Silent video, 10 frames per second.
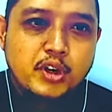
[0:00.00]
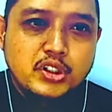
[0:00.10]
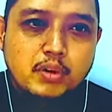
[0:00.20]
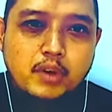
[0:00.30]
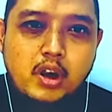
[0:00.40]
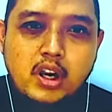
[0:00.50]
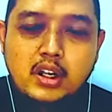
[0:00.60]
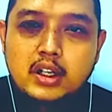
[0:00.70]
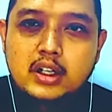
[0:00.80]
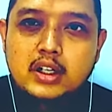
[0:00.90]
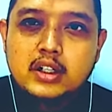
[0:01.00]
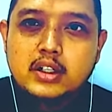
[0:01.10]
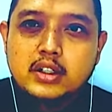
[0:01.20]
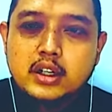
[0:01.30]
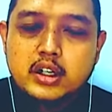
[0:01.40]
First of
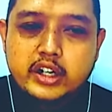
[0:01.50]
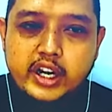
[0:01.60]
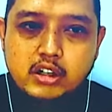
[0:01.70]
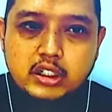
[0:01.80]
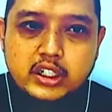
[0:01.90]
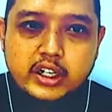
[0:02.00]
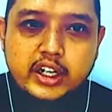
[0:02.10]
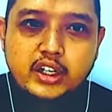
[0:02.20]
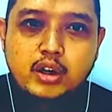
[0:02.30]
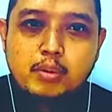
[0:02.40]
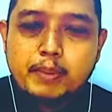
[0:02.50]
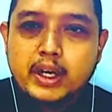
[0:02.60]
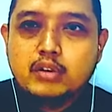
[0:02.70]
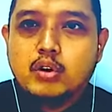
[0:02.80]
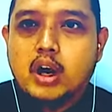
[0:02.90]
all, regularly
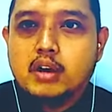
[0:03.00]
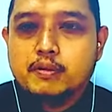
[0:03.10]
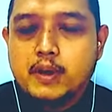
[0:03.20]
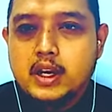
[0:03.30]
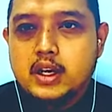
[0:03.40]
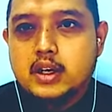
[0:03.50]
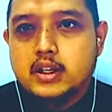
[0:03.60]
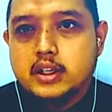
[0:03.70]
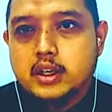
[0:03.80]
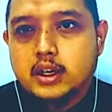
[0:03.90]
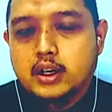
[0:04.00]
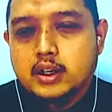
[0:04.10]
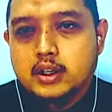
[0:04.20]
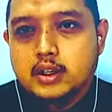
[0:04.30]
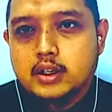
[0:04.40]
Dompet
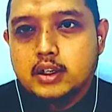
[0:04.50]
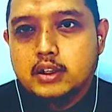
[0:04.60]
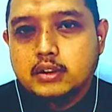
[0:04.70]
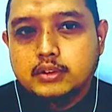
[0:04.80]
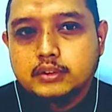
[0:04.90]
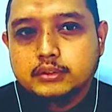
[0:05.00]
Dhuafa